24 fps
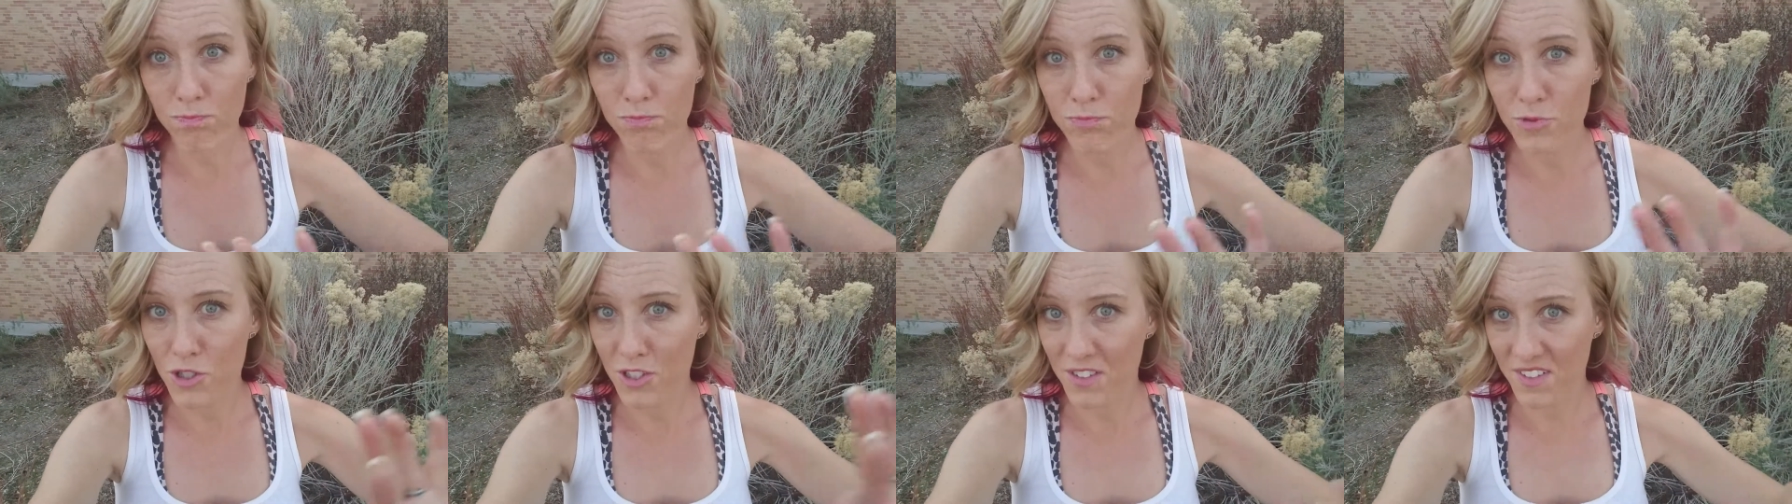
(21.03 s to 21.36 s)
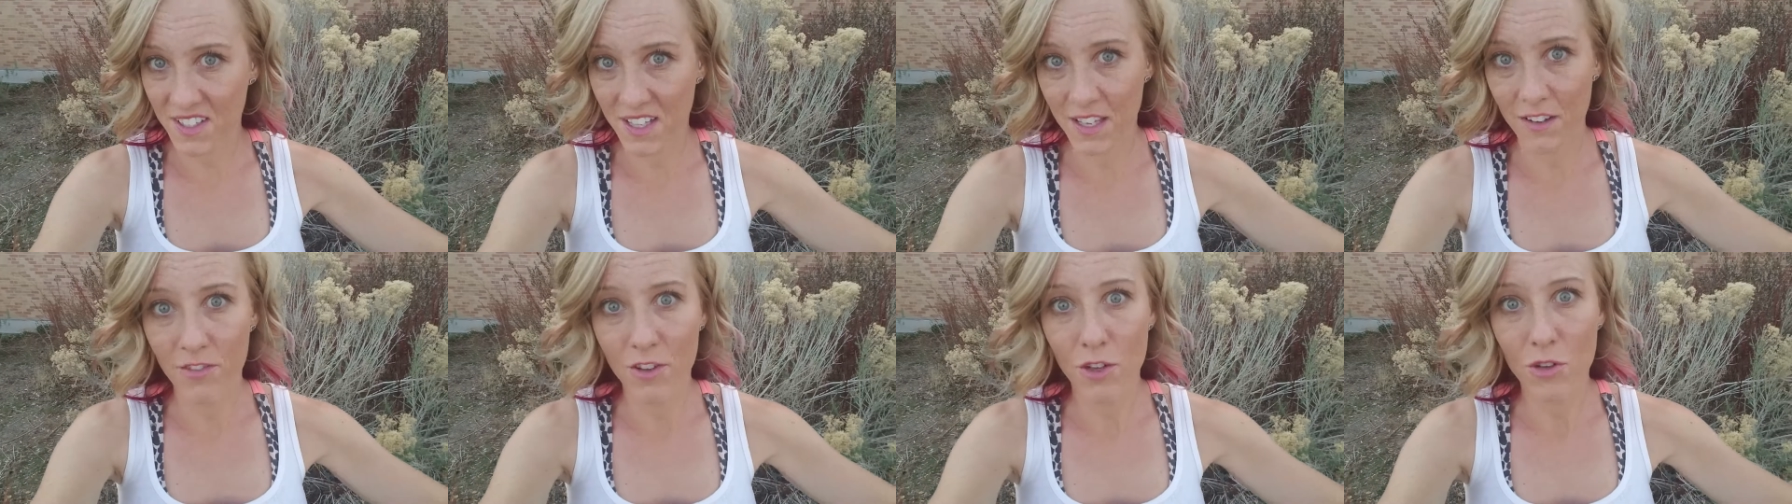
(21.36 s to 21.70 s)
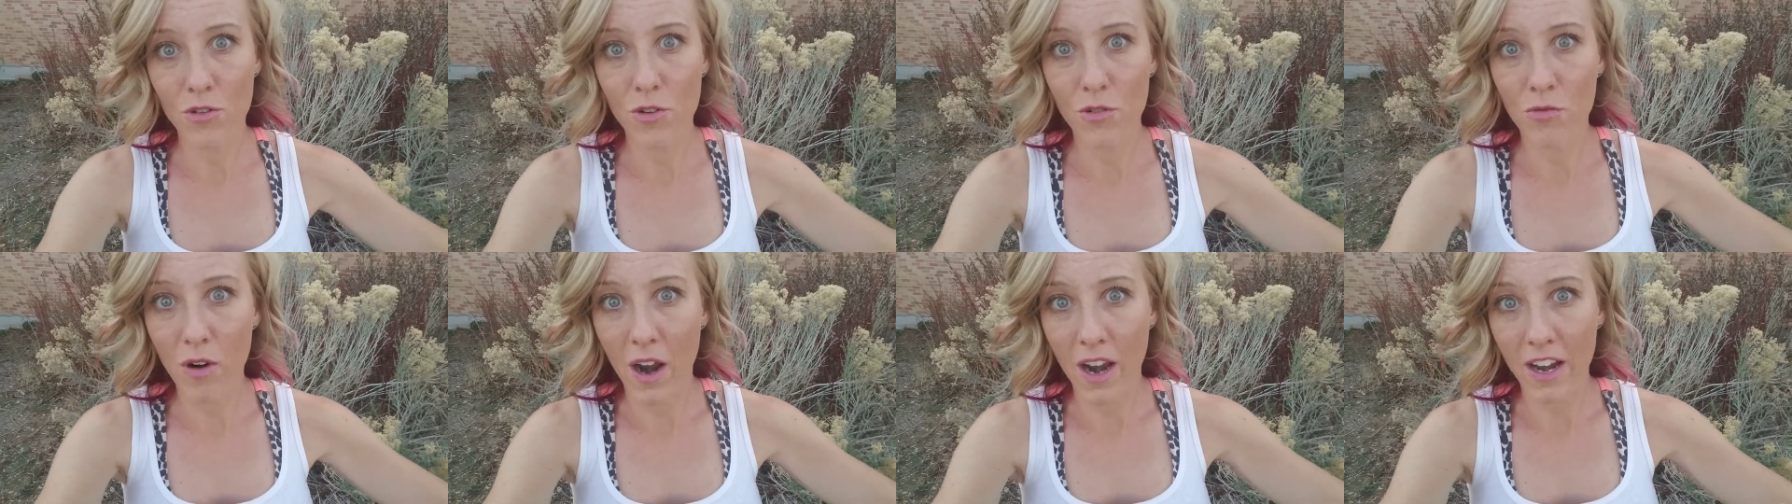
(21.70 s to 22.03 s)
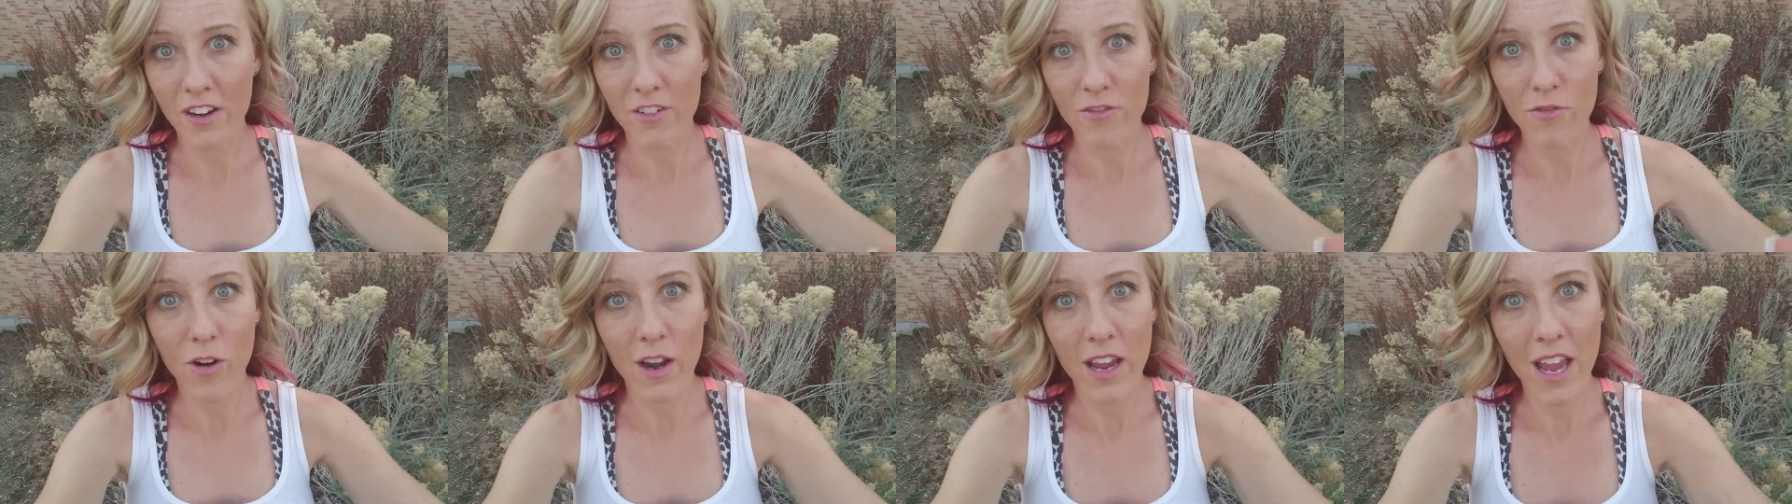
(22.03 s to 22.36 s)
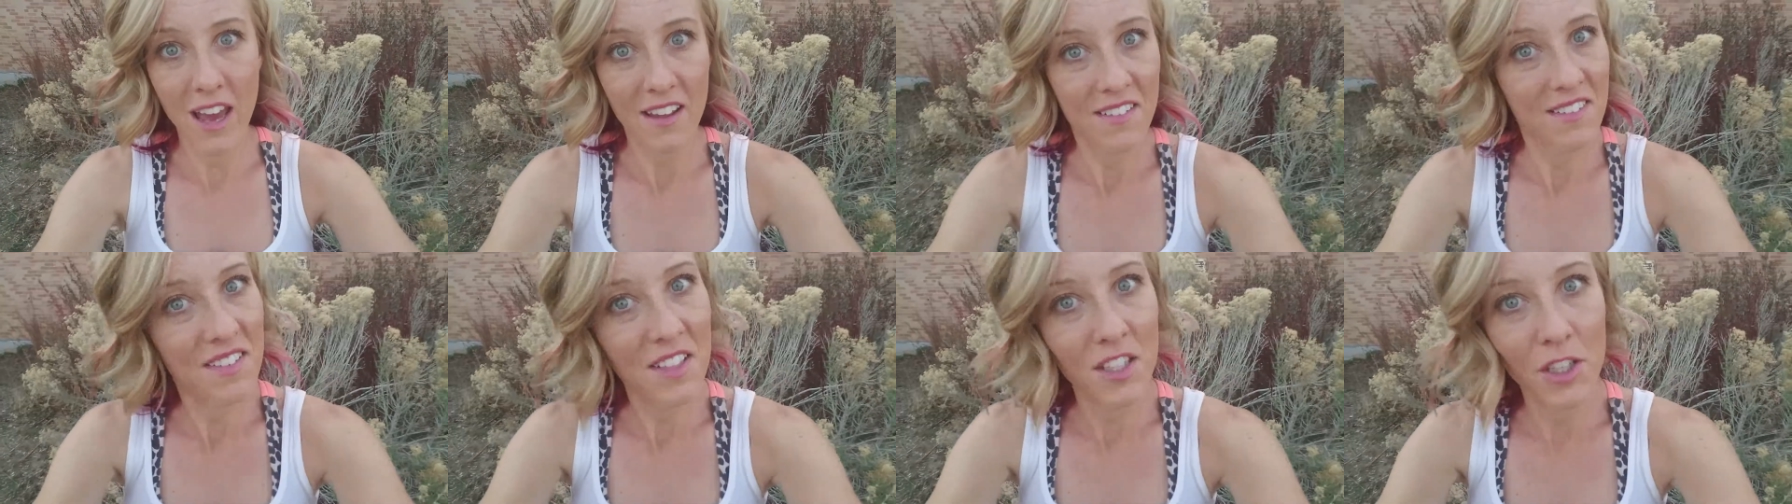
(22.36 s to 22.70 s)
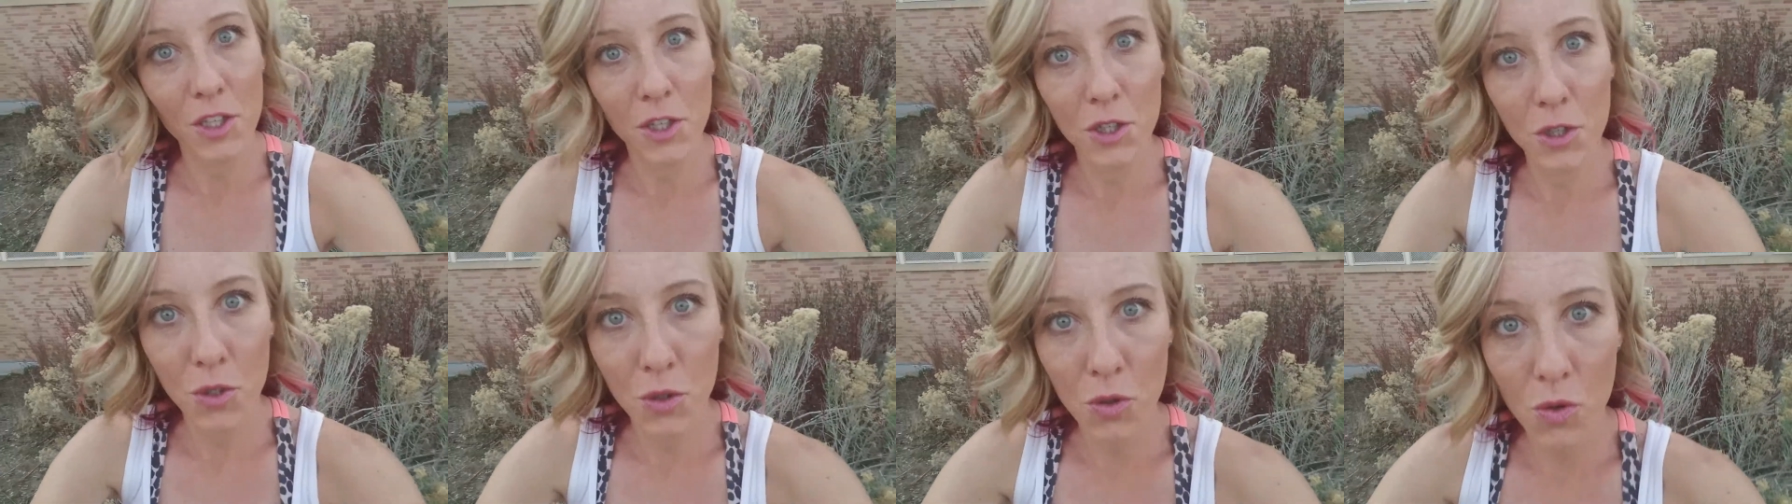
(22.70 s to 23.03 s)
just give you the right of way as
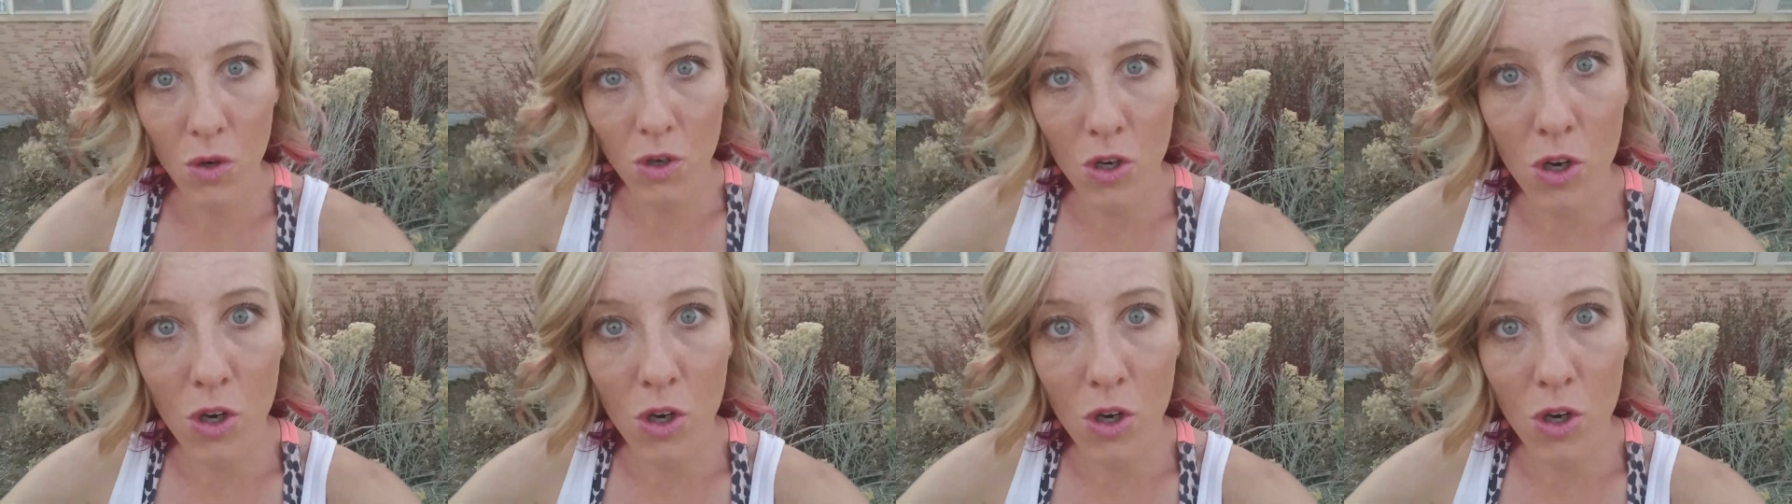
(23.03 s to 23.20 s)
you